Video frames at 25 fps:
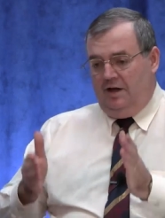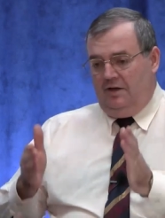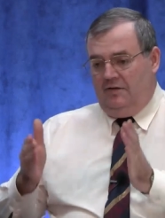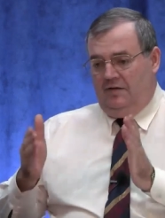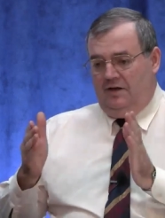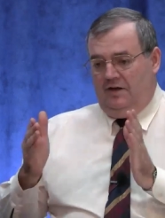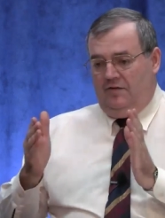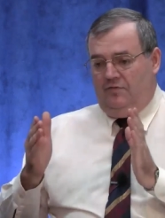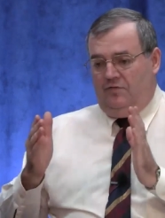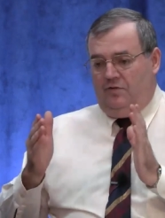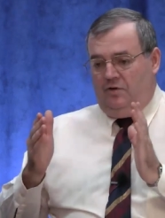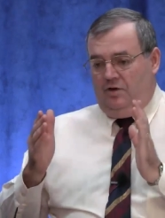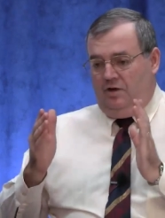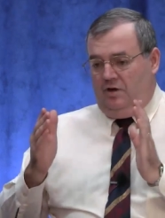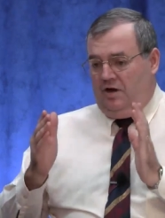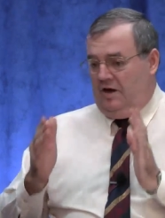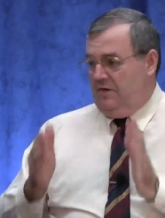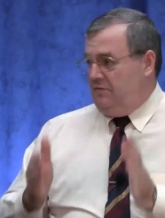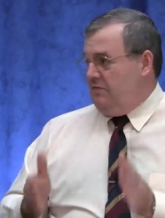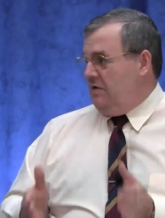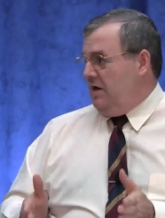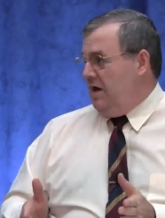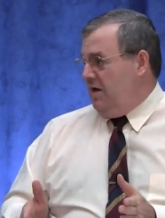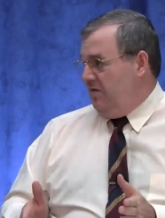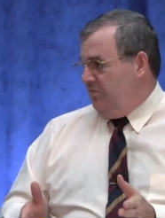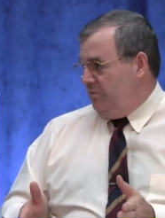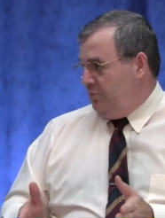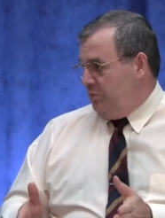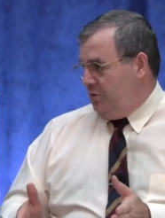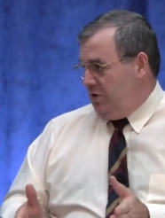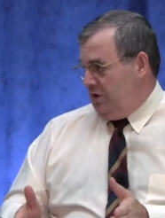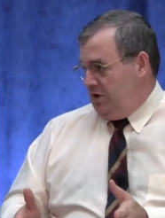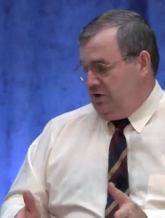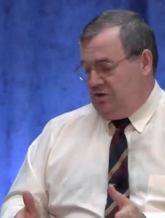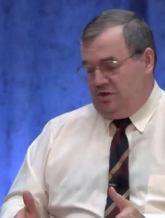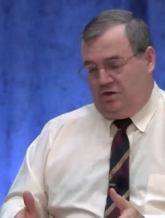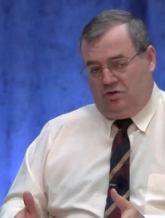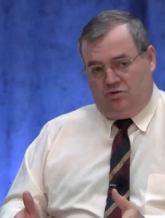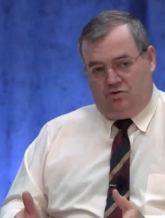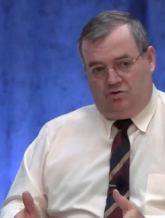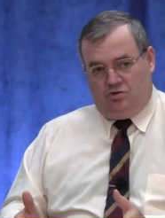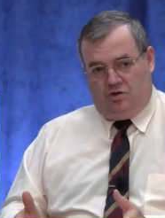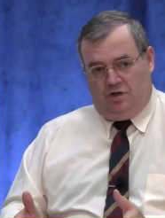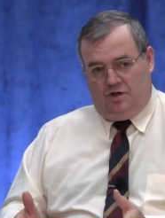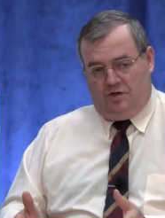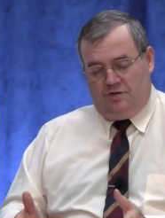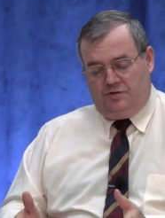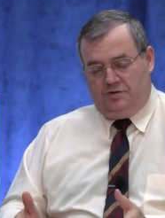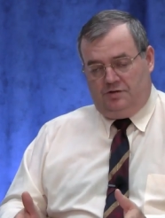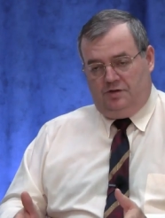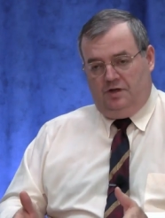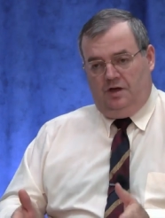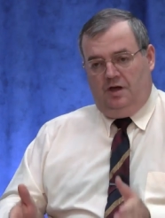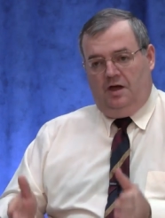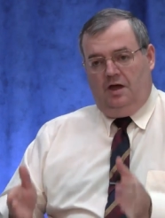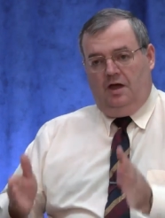Therefore, you have to have price controls.